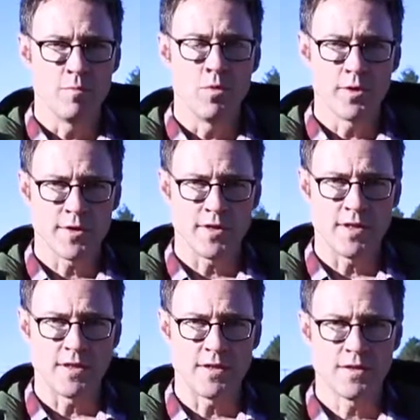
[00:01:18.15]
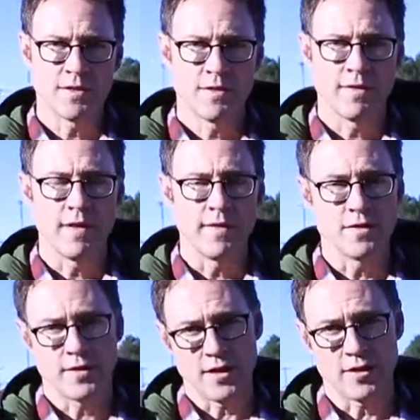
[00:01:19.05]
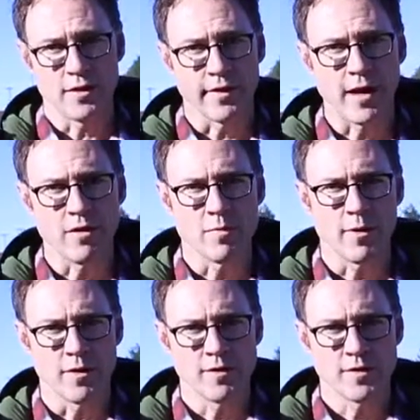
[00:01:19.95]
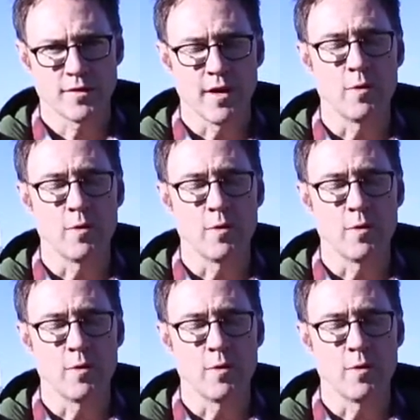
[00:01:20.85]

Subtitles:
more diseases than their stationary counterparts?